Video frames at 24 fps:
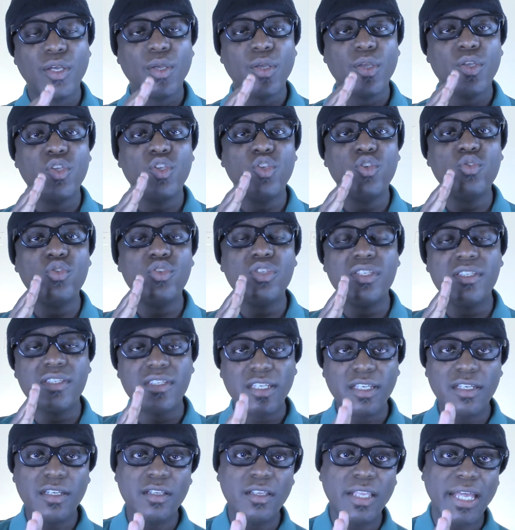you
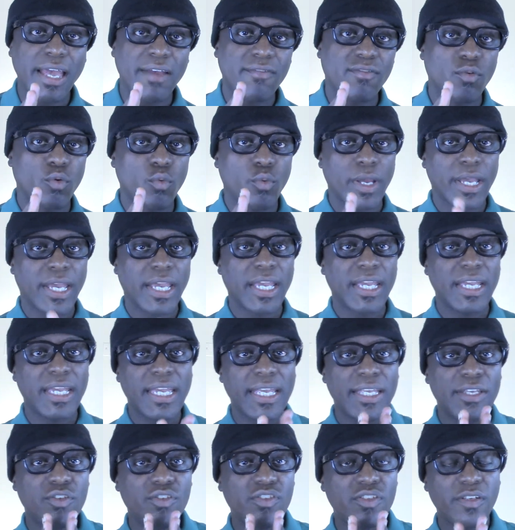still have a way,
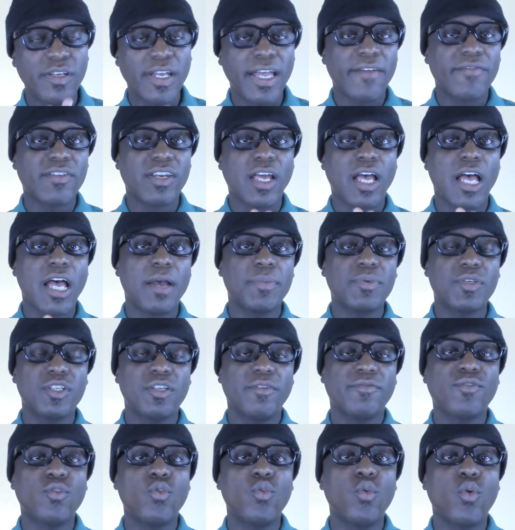you still have an option,
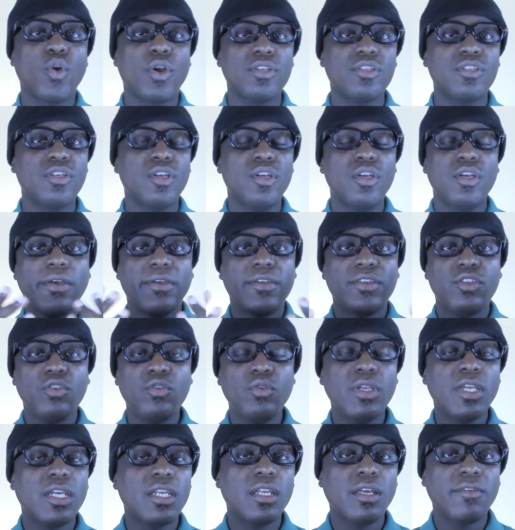of course. You
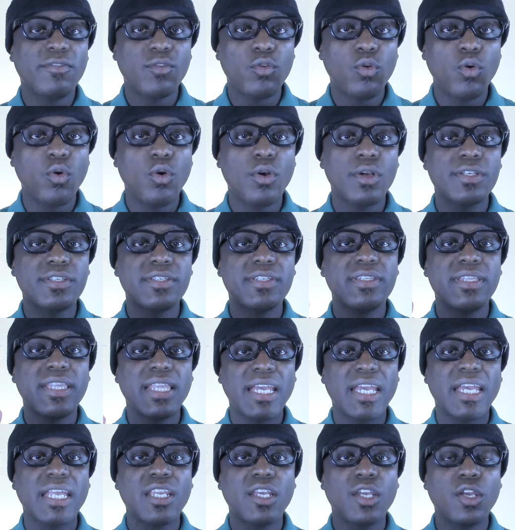can, of course,
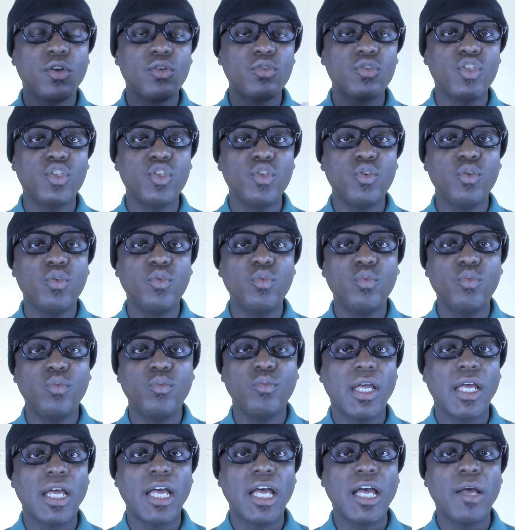then go to
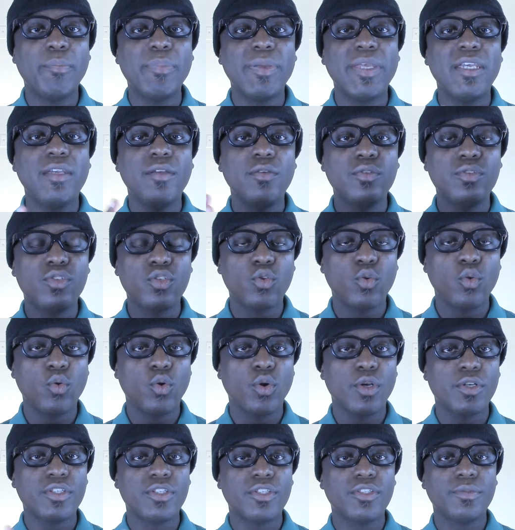appeals
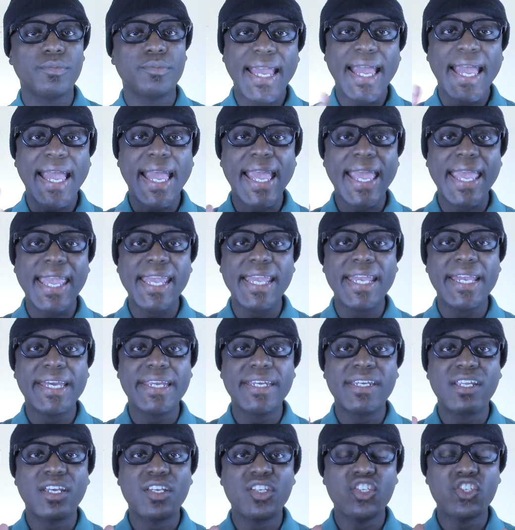courts
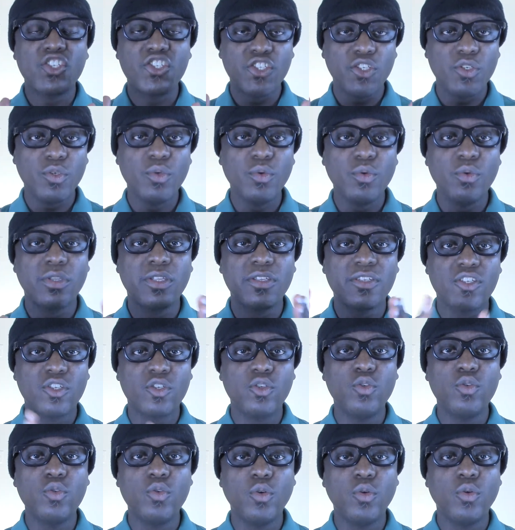and sue the
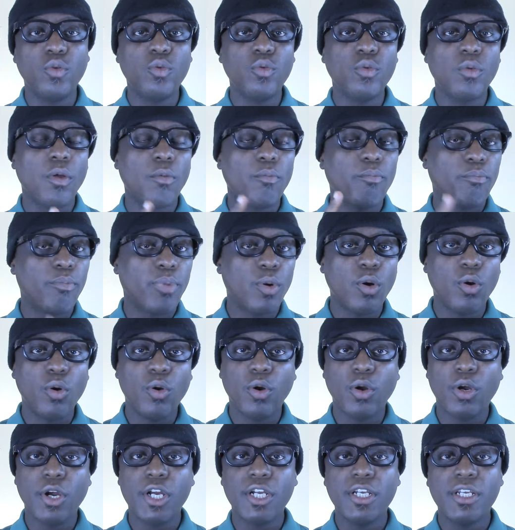school
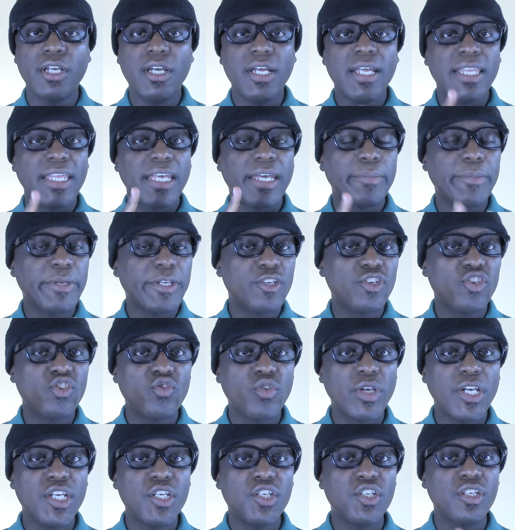board, the
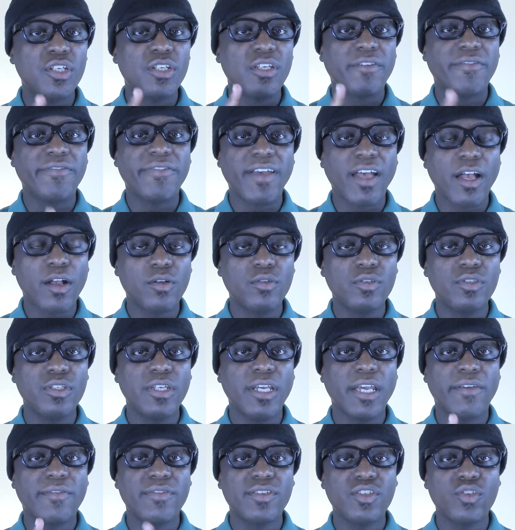administration, the faculty
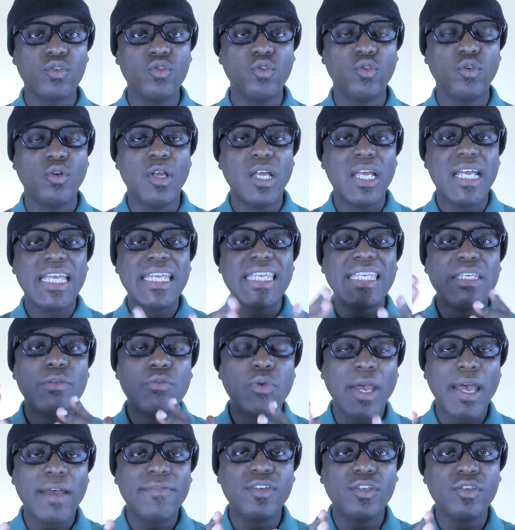of a school. You
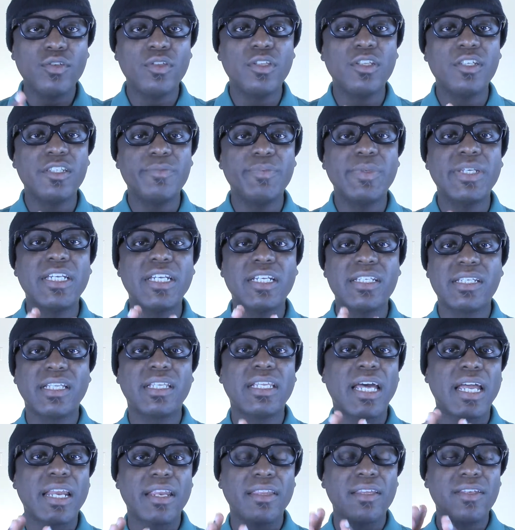have to do this because a
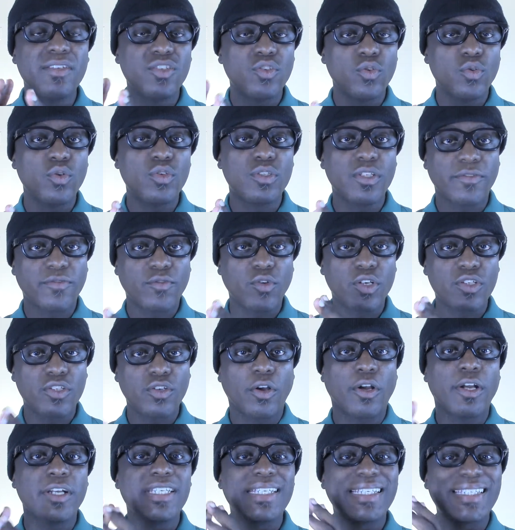lot of these schools, of course,
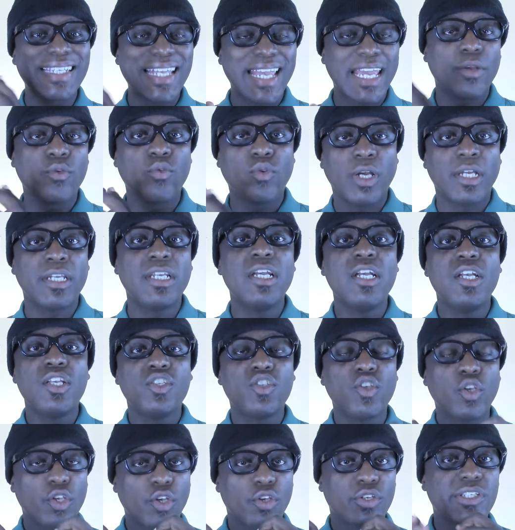are state run.
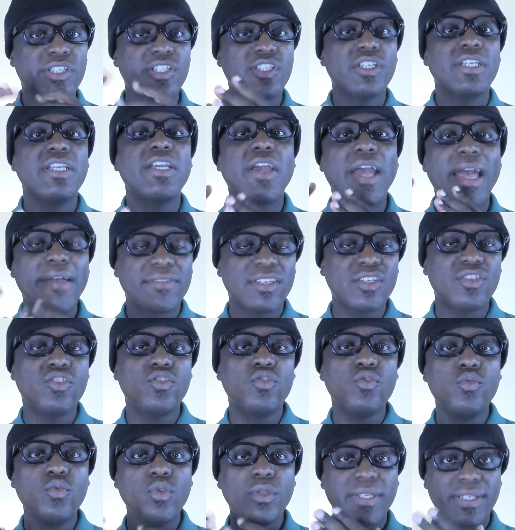So you have to
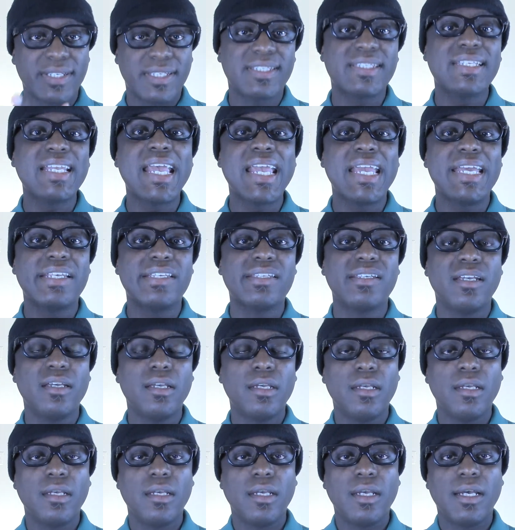sue the state.
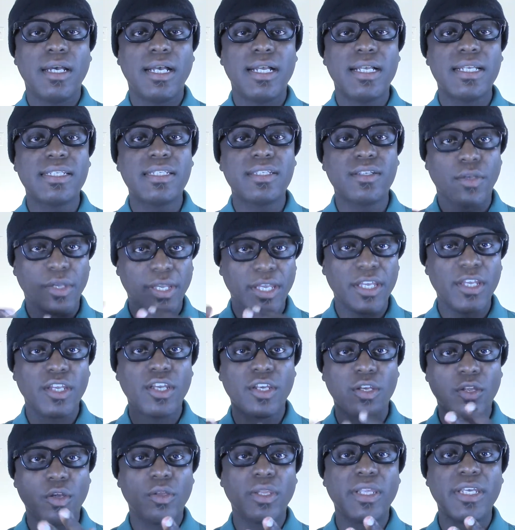So you
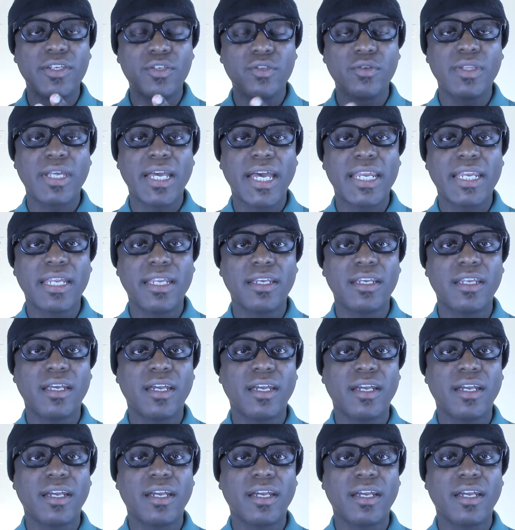can only do that in